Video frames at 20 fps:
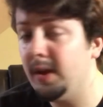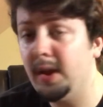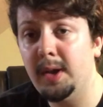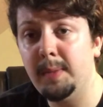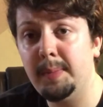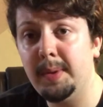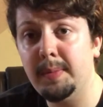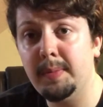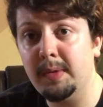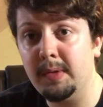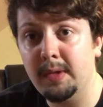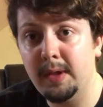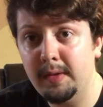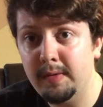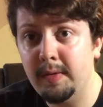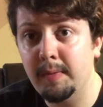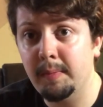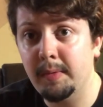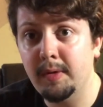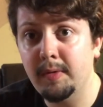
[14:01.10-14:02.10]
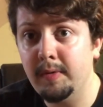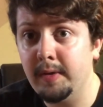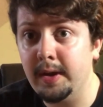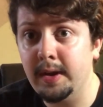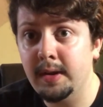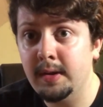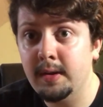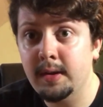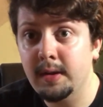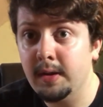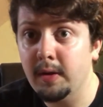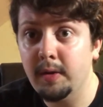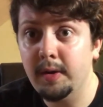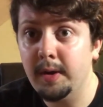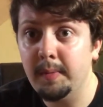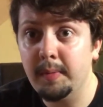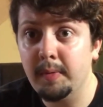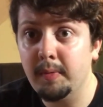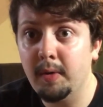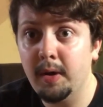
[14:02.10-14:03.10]
a lot of people love the movie. Don't
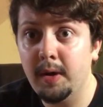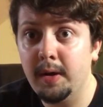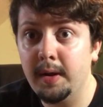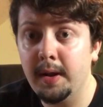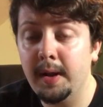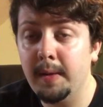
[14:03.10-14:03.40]
get me wrong.